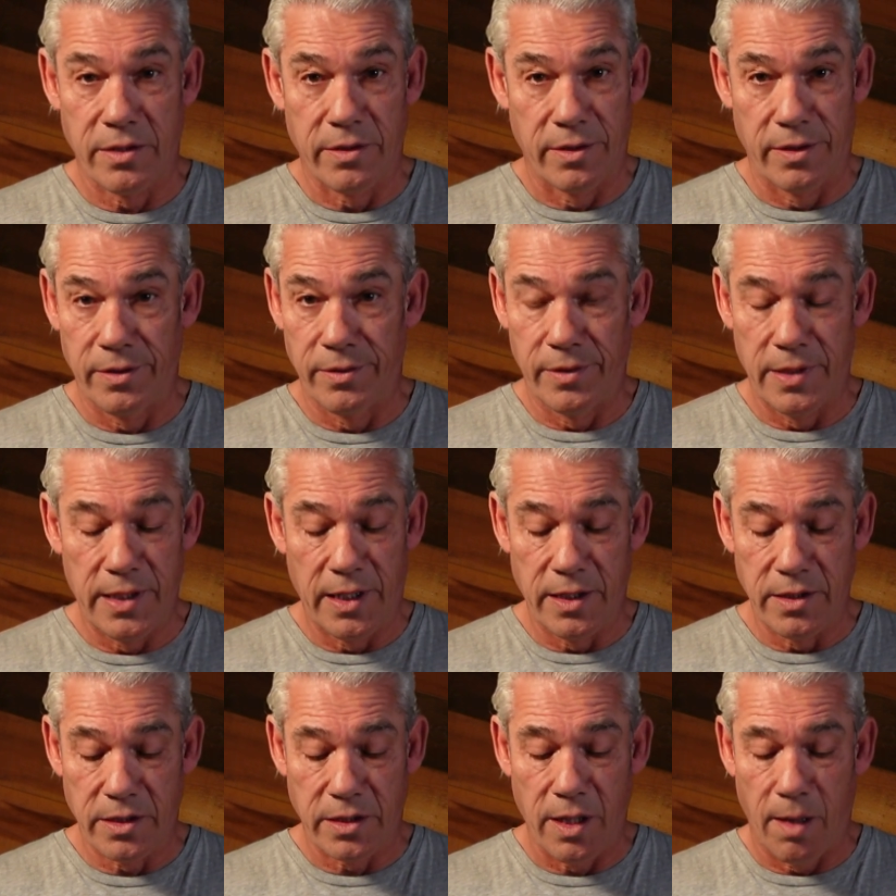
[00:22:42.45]

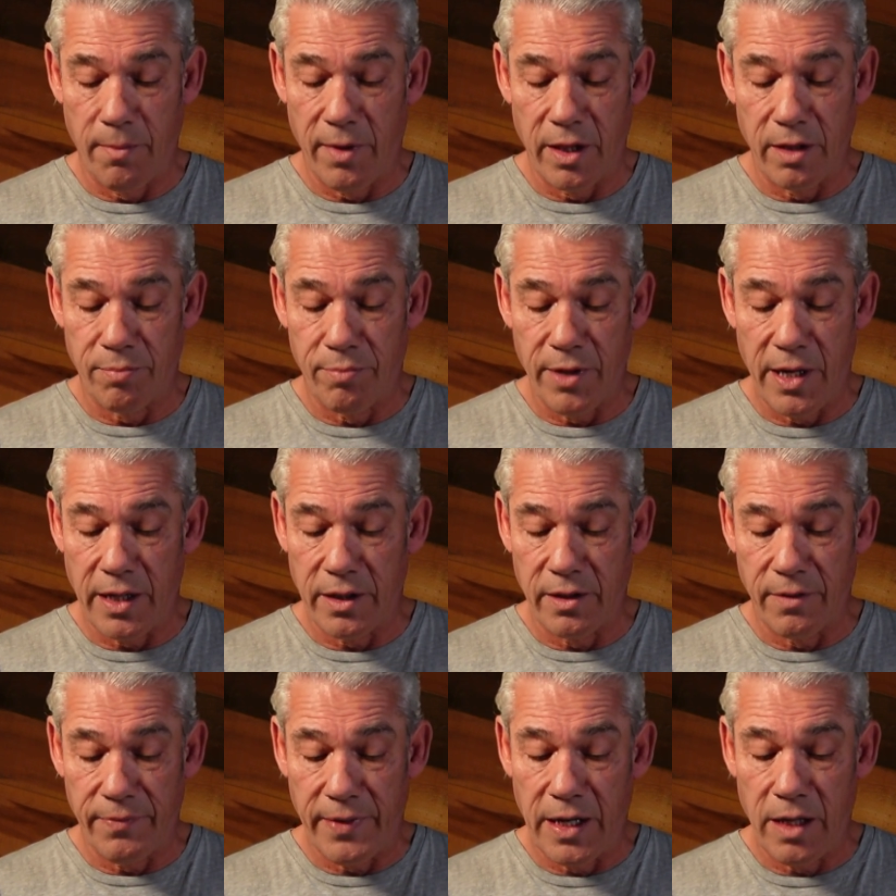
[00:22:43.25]
or some other brand
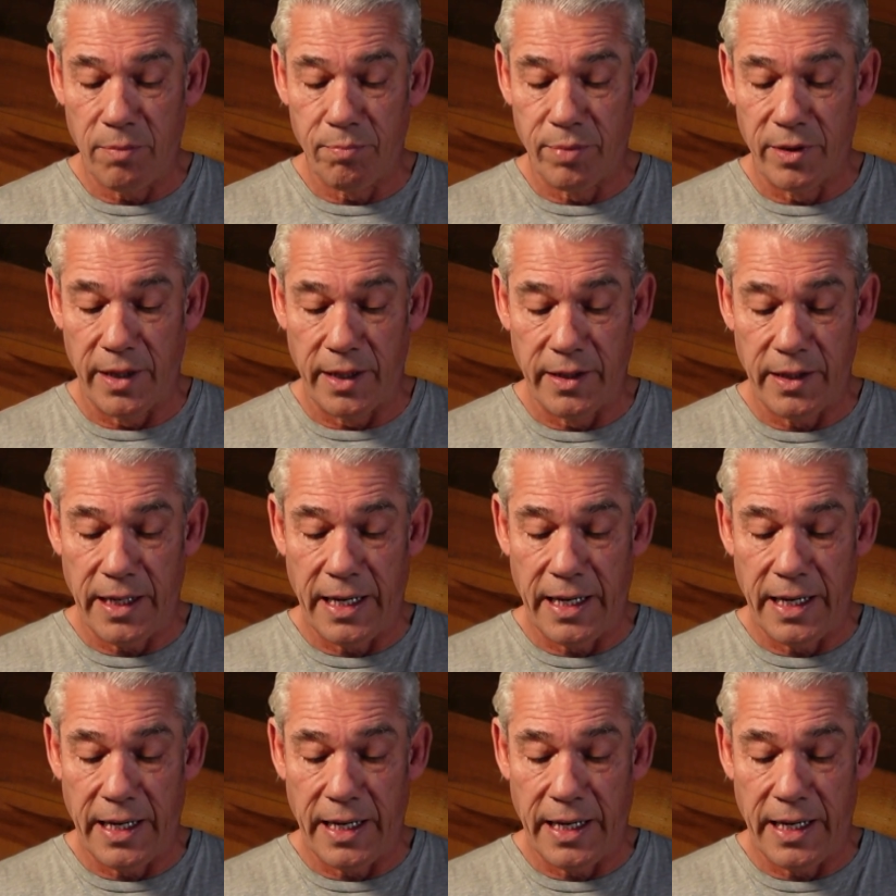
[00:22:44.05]
of airplane.